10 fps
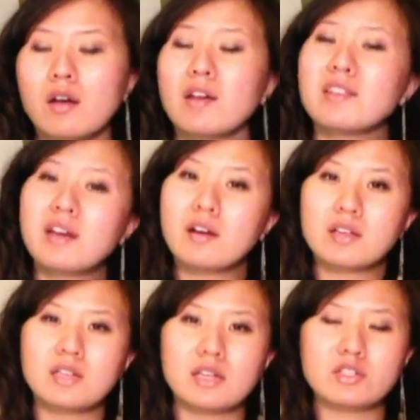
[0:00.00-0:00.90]
Gothic
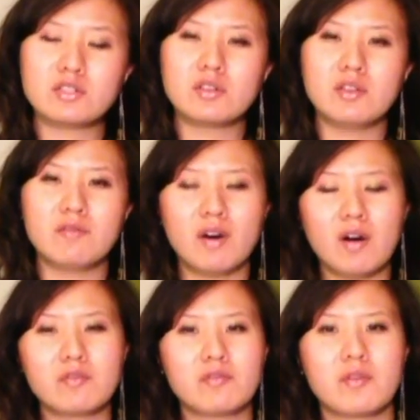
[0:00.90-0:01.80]
architecture
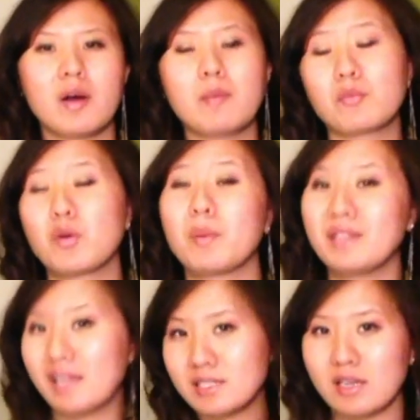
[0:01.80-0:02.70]
evolved from
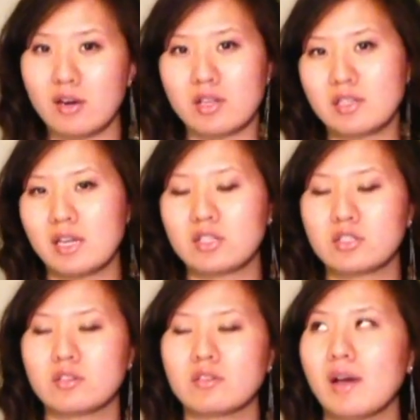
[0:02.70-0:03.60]
Romanesque
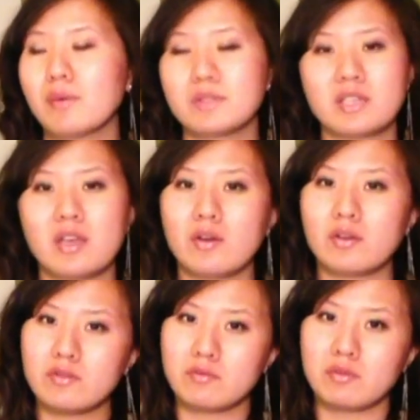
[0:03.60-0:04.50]
architecture that was
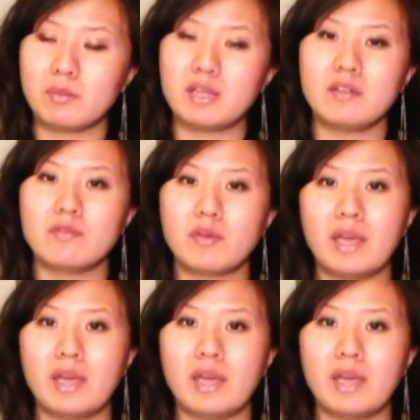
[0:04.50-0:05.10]
carried through the medieval